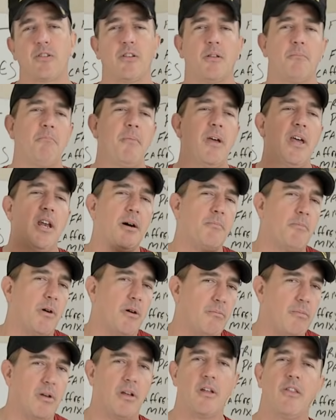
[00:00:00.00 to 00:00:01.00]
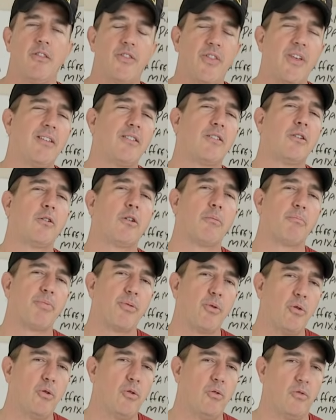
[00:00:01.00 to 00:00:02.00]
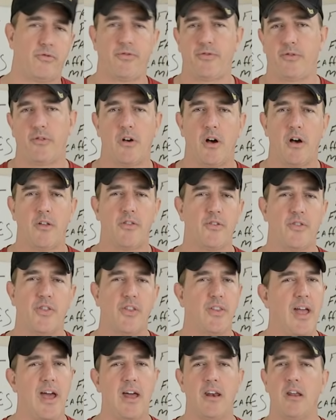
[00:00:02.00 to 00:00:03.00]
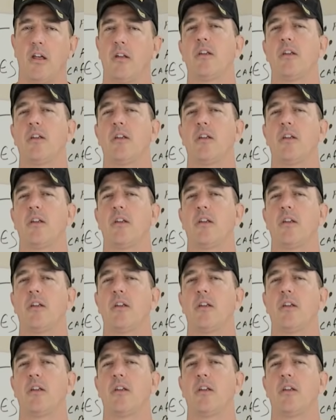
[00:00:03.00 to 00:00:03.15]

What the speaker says: to the minimum things you can prove. Other than that,